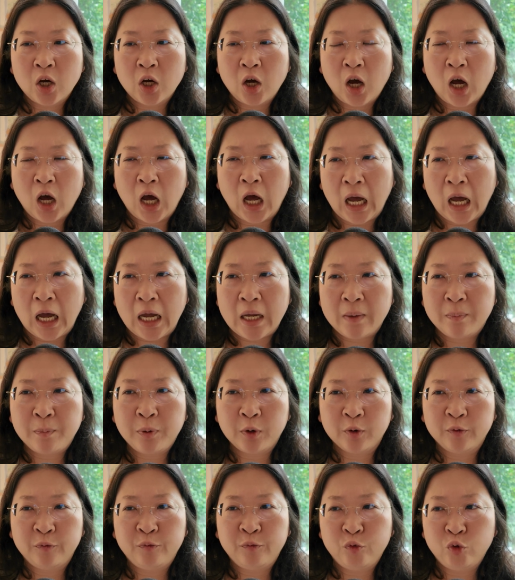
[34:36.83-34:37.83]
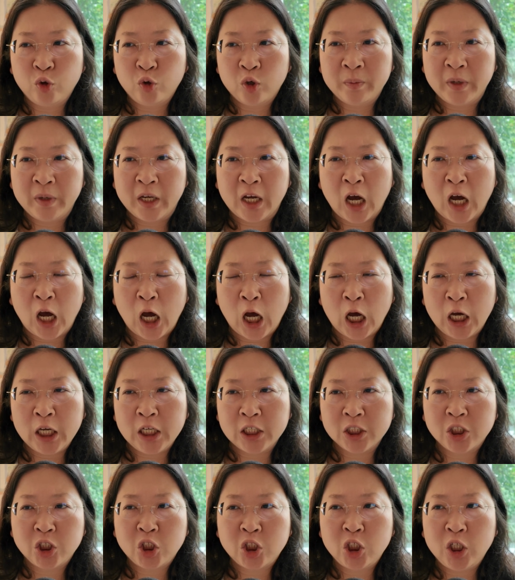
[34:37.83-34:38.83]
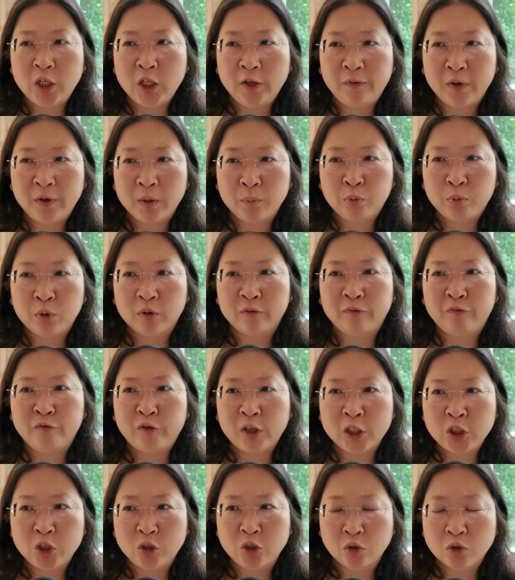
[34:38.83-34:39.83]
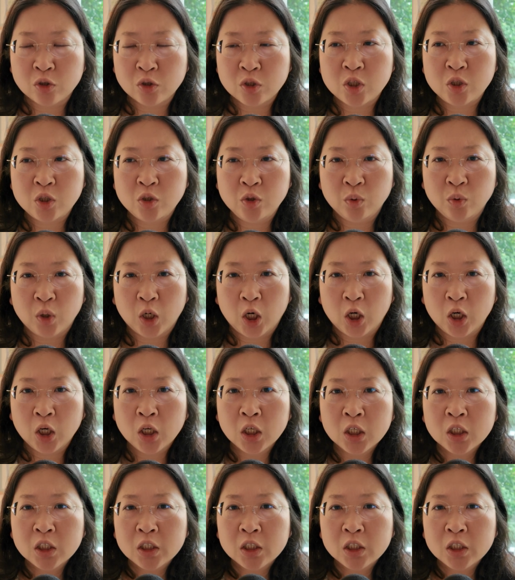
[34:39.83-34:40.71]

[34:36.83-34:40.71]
high performing, high achieving professionals who are